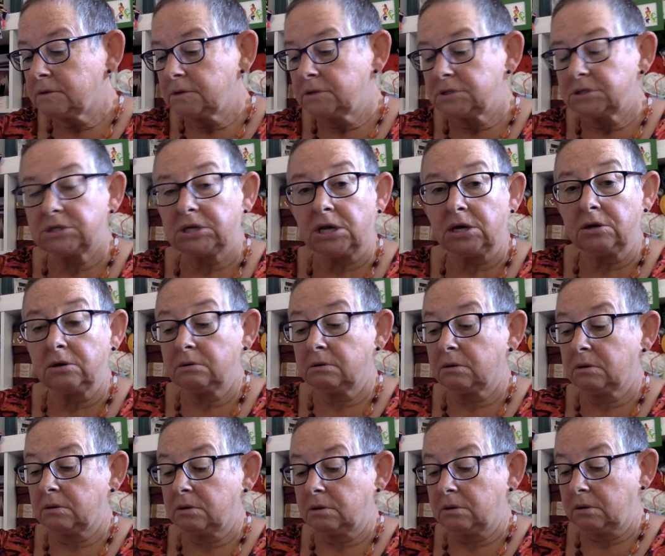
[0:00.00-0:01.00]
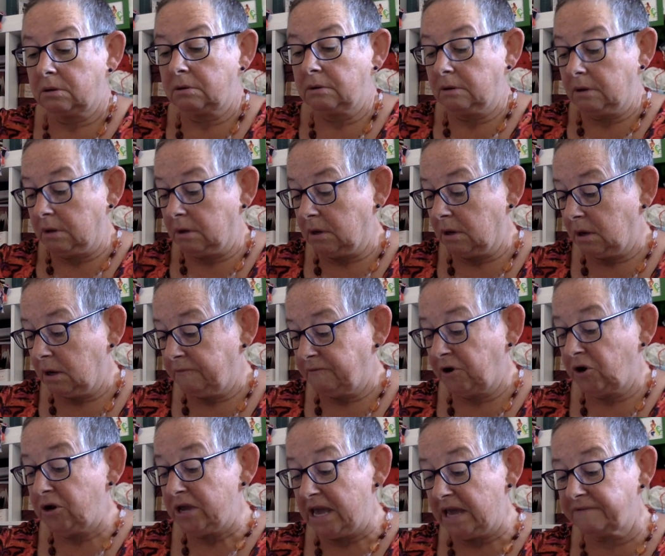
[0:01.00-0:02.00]
So I've
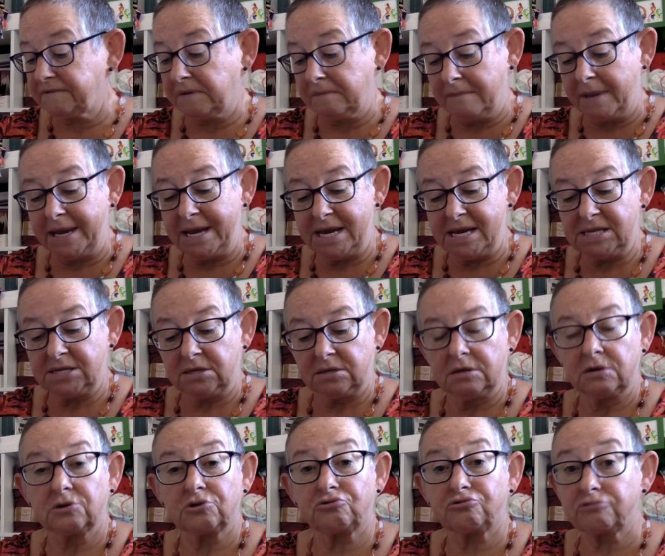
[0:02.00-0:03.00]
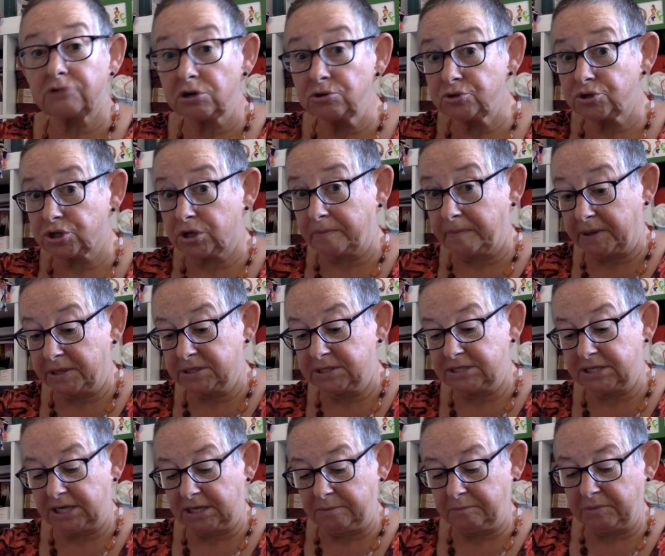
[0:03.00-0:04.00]
only ever made crochet
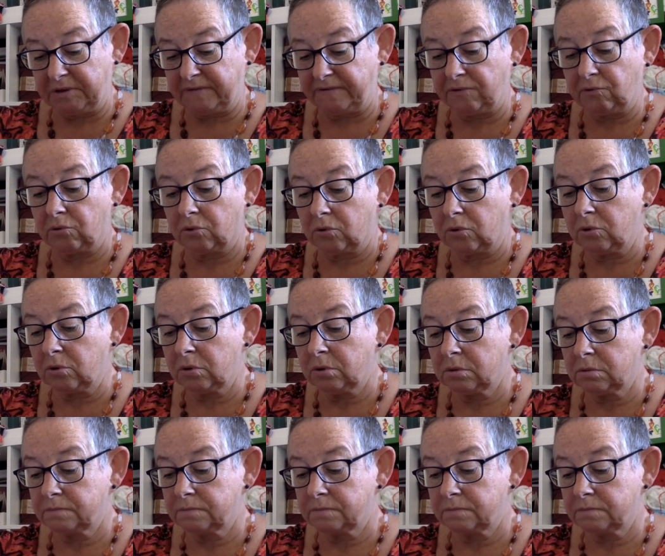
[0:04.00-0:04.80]
bunting before.